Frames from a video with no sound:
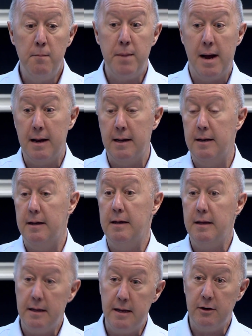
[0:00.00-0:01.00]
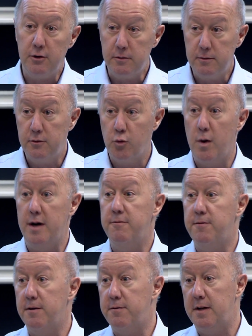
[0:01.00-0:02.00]
back in
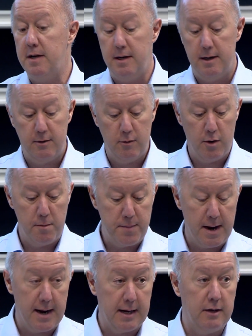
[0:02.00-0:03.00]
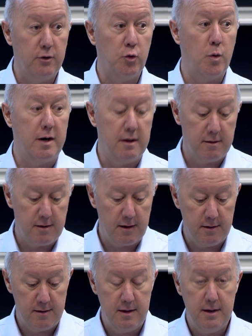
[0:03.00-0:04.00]
2015 or back in
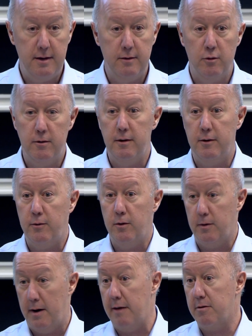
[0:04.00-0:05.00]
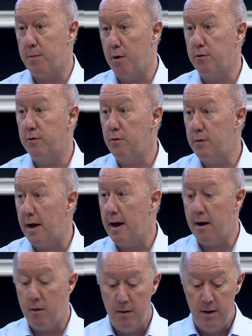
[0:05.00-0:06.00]
2016 or, uh, or as opposed to
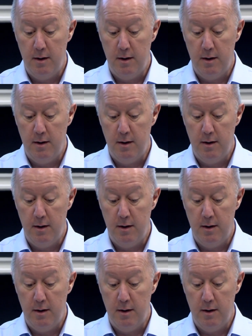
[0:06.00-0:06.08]
now,